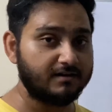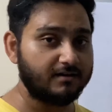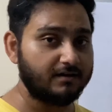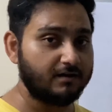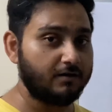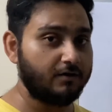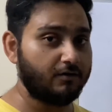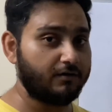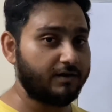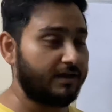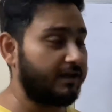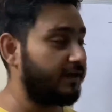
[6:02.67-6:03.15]

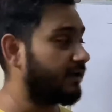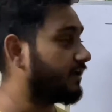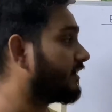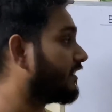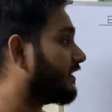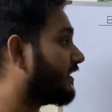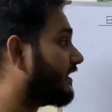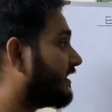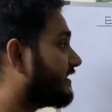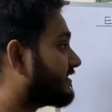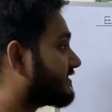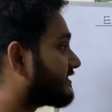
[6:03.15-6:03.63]
Okay,
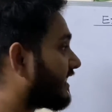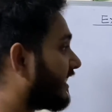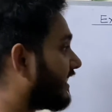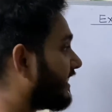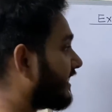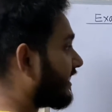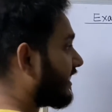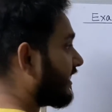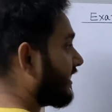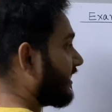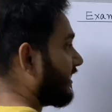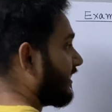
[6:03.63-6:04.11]
it's like
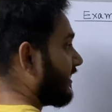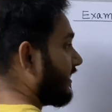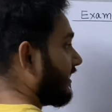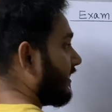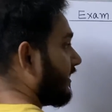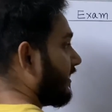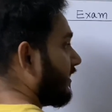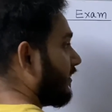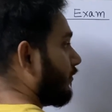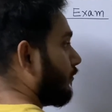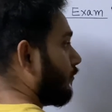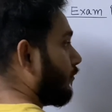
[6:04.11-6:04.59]

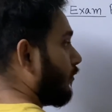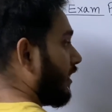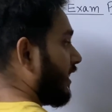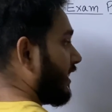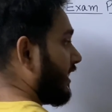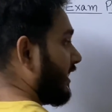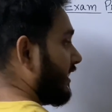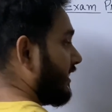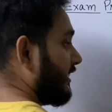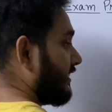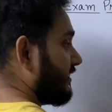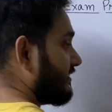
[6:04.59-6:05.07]

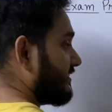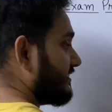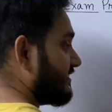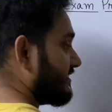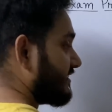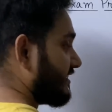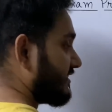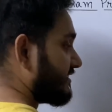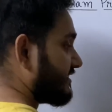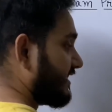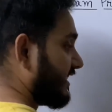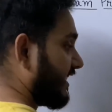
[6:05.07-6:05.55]
1, this is a
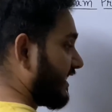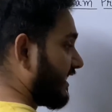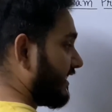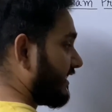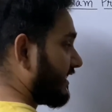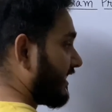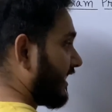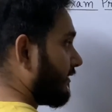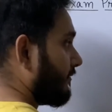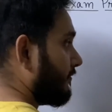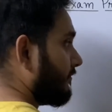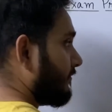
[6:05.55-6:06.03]
single
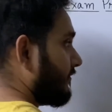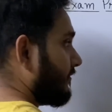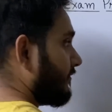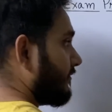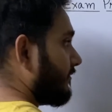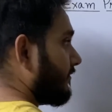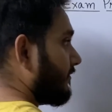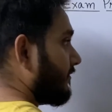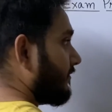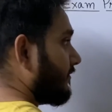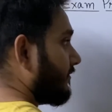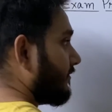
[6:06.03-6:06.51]
time,
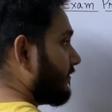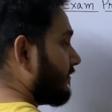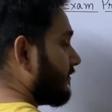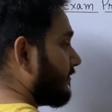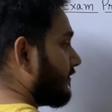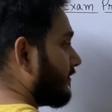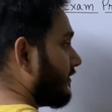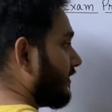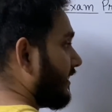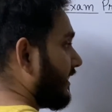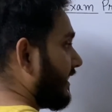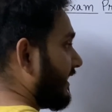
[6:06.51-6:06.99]

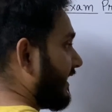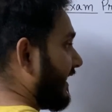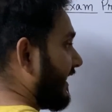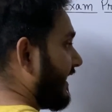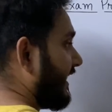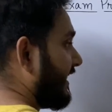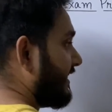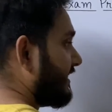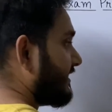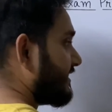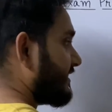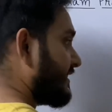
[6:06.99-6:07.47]

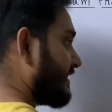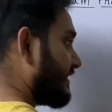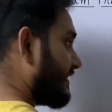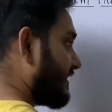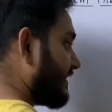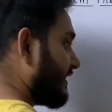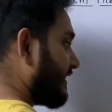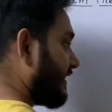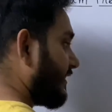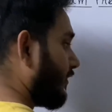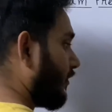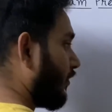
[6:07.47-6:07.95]
8,
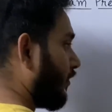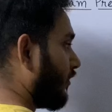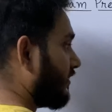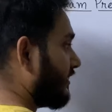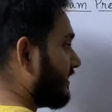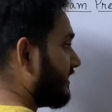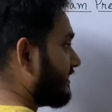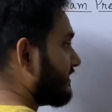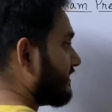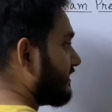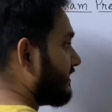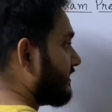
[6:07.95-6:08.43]

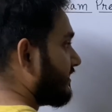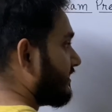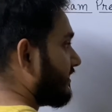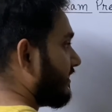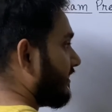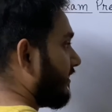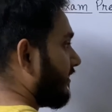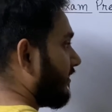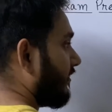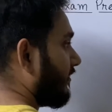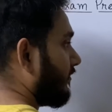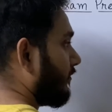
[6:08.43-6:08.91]
only
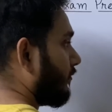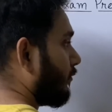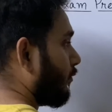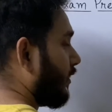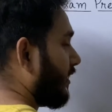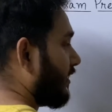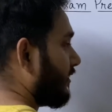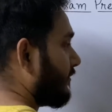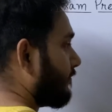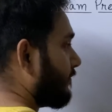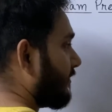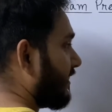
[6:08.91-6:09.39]

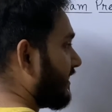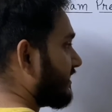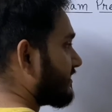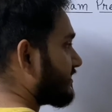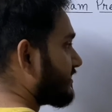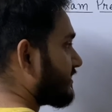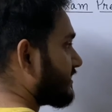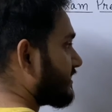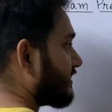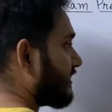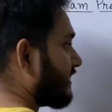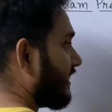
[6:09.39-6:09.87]
one
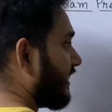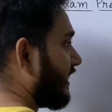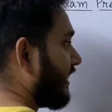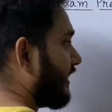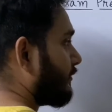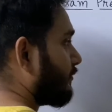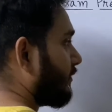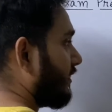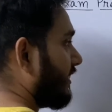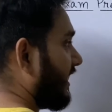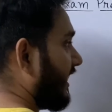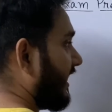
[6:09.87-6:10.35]
place it
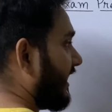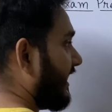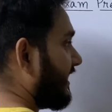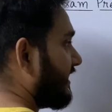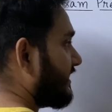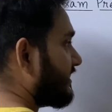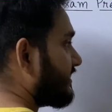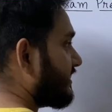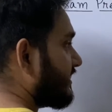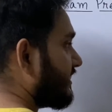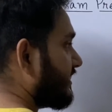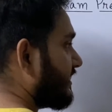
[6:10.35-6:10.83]
will 8
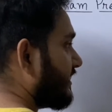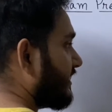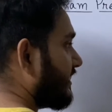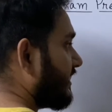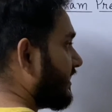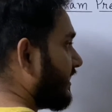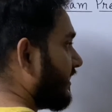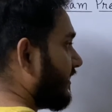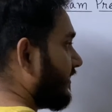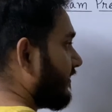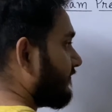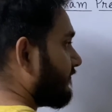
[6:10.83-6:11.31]

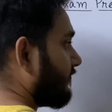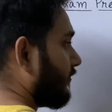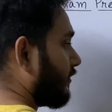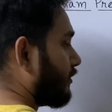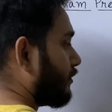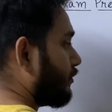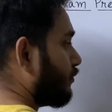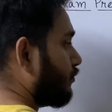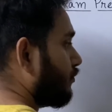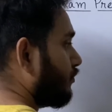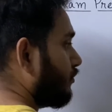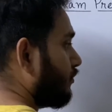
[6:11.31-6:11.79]
for
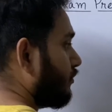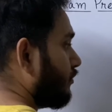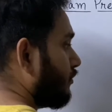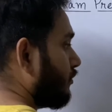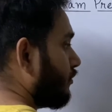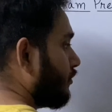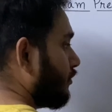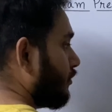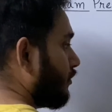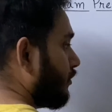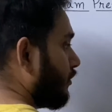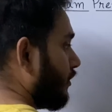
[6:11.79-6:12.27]
2,
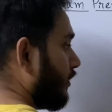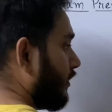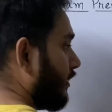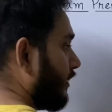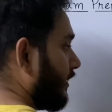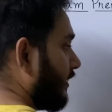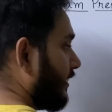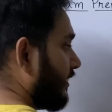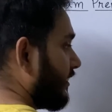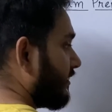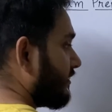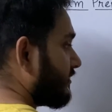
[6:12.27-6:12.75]

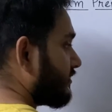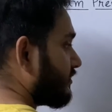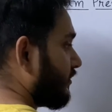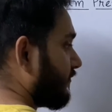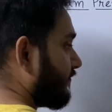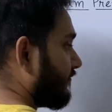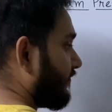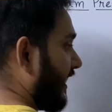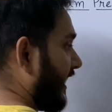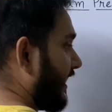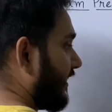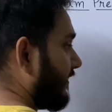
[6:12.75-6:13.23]
so
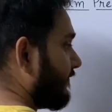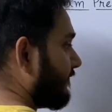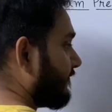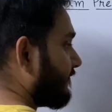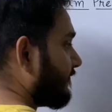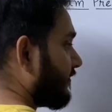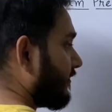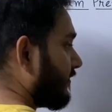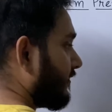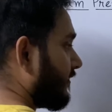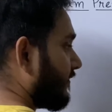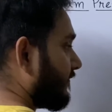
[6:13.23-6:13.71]
5
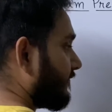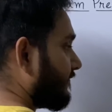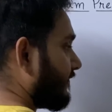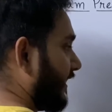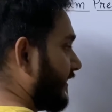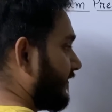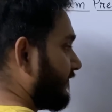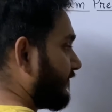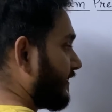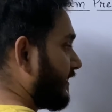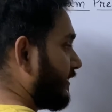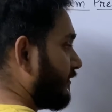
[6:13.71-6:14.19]

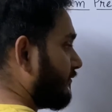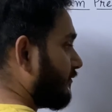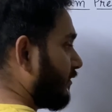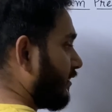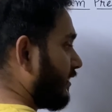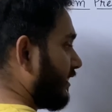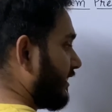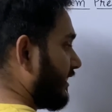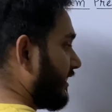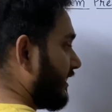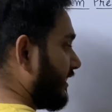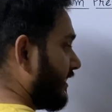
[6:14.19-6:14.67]
cube
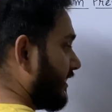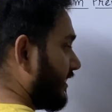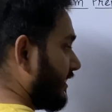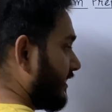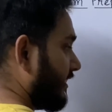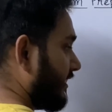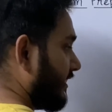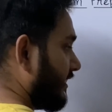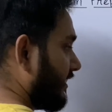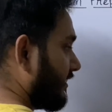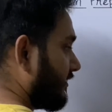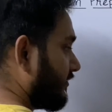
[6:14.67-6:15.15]
only,
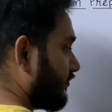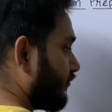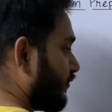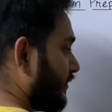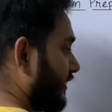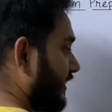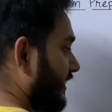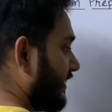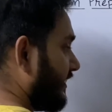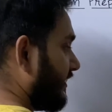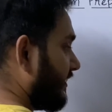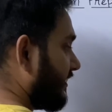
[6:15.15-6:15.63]

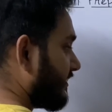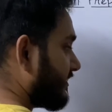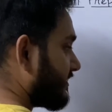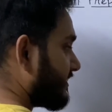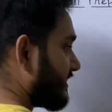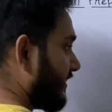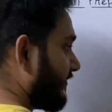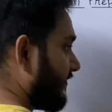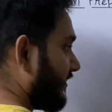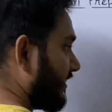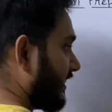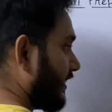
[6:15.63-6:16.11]
3
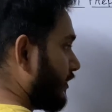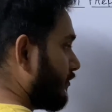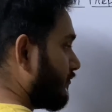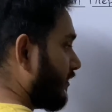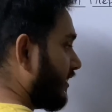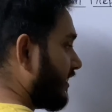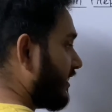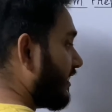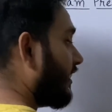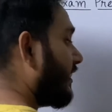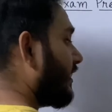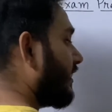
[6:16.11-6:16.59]
7 cube
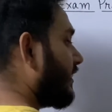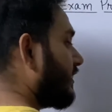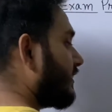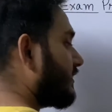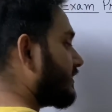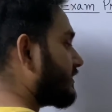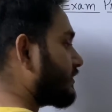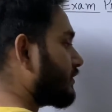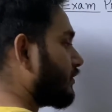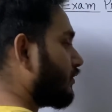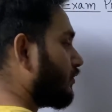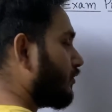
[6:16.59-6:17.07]
only.
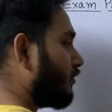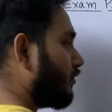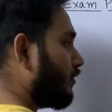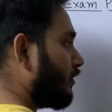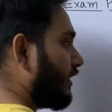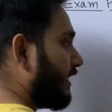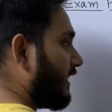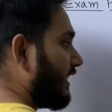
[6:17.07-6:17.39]
So